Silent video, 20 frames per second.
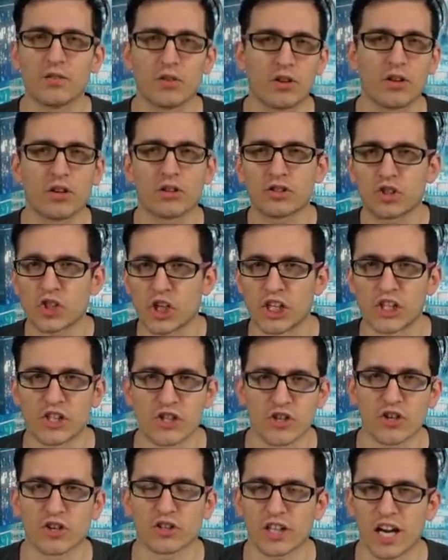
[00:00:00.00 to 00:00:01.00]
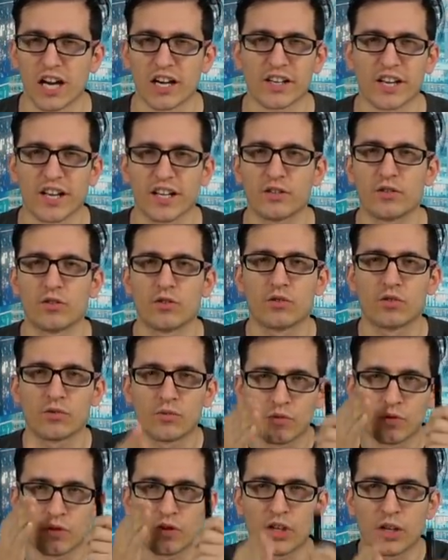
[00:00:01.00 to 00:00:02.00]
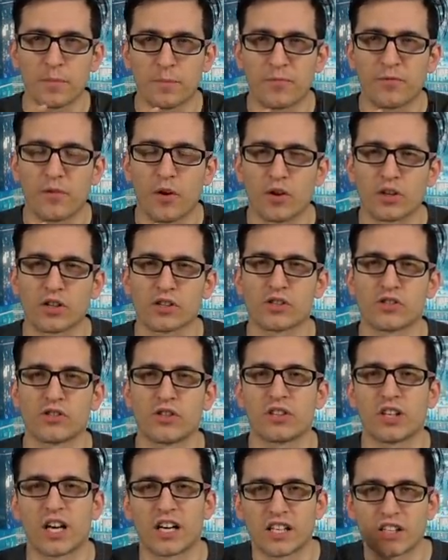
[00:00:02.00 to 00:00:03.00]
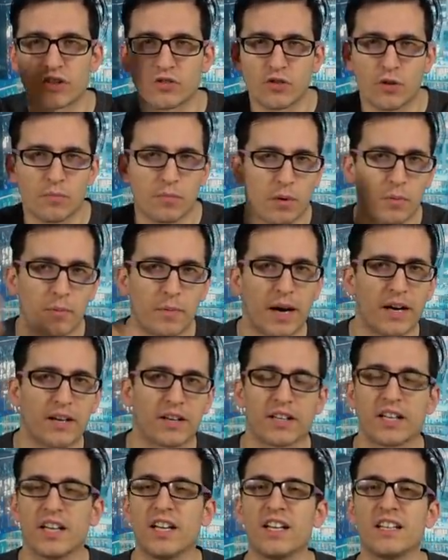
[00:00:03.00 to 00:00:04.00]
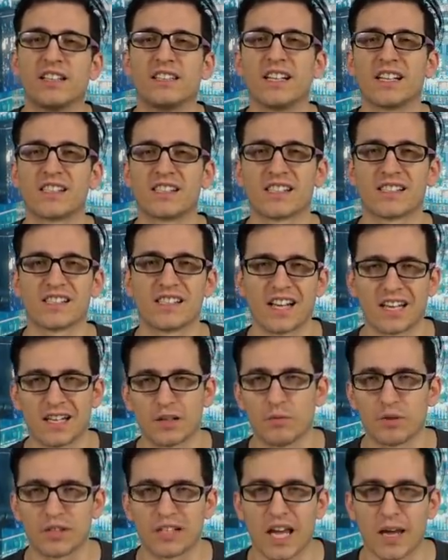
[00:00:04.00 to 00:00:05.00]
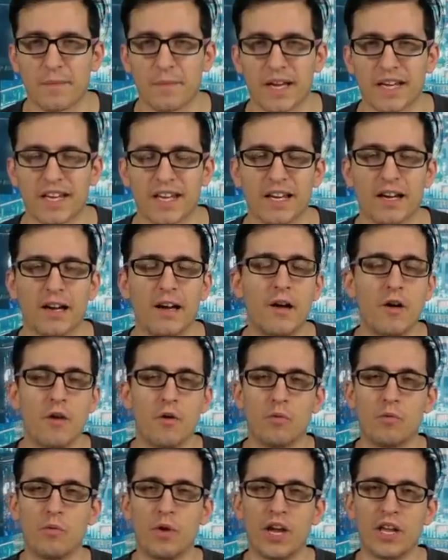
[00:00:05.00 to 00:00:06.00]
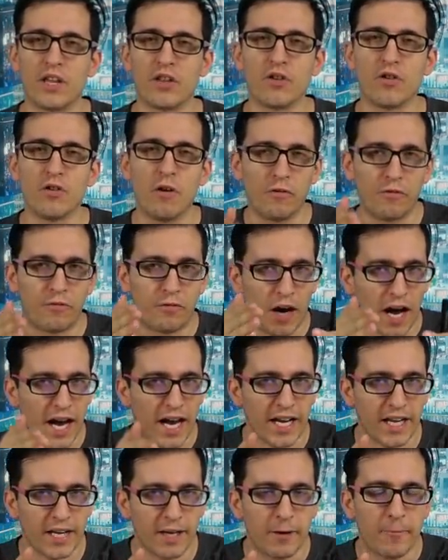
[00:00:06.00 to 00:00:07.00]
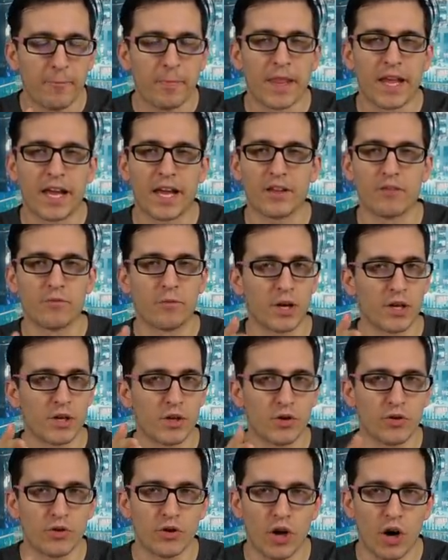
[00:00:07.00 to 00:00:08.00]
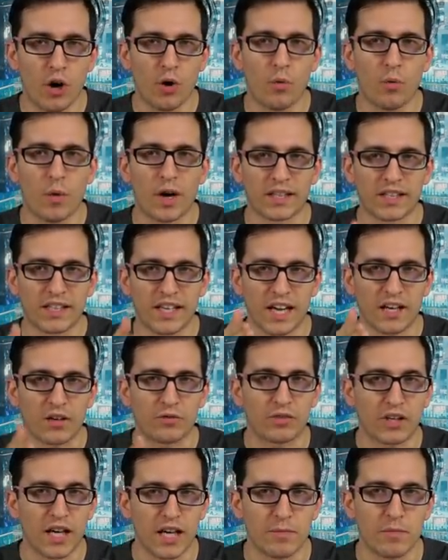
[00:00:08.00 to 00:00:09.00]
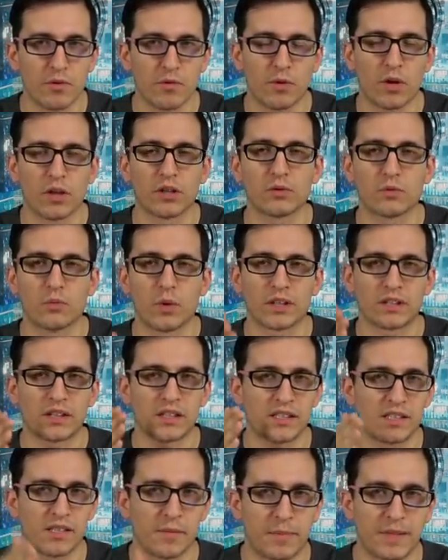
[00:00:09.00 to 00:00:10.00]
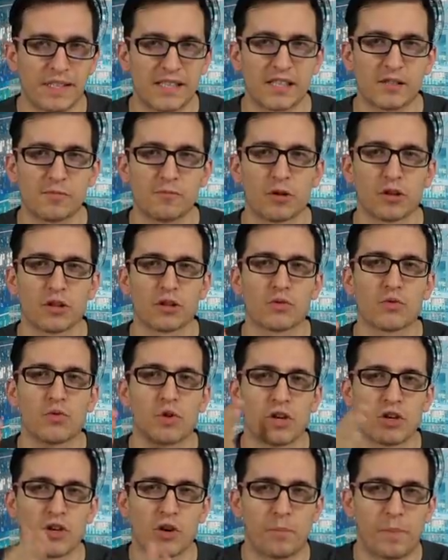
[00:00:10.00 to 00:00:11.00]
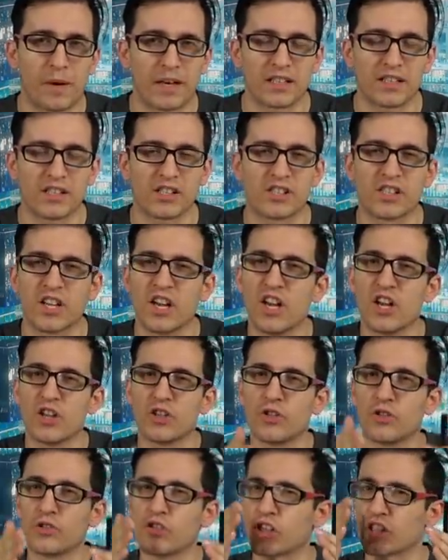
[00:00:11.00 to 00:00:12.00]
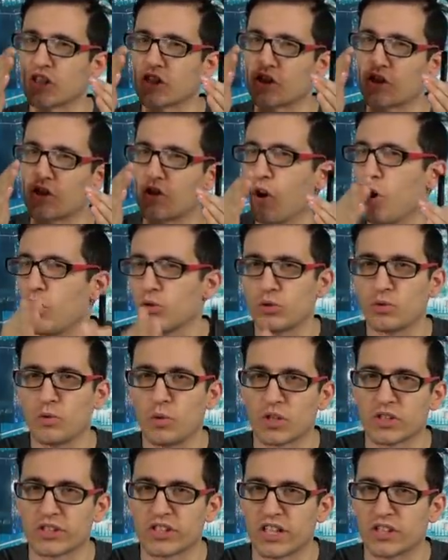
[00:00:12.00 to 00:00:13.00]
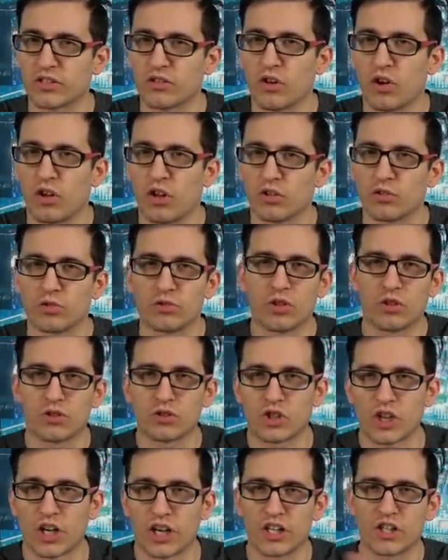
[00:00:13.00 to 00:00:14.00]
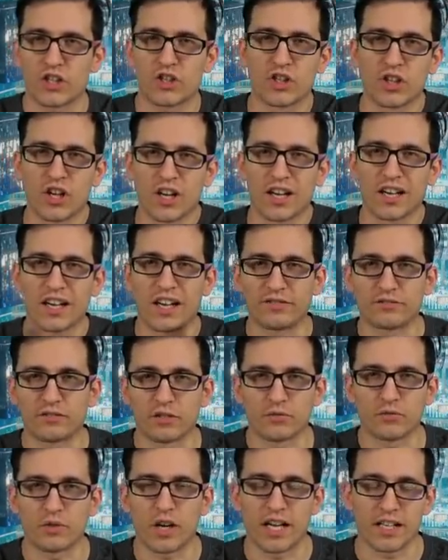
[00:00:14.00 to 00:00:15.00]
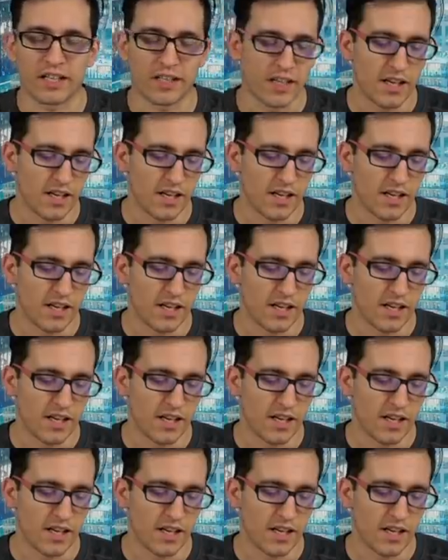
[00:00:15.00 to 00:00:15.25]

you're not changing your target, you keep focus on your target, you're bombarding. That's exactly with game making. When you find and when you know what kind of game you want, what is the business model, who are your partners, you just go towards that goal. You don't change left and right.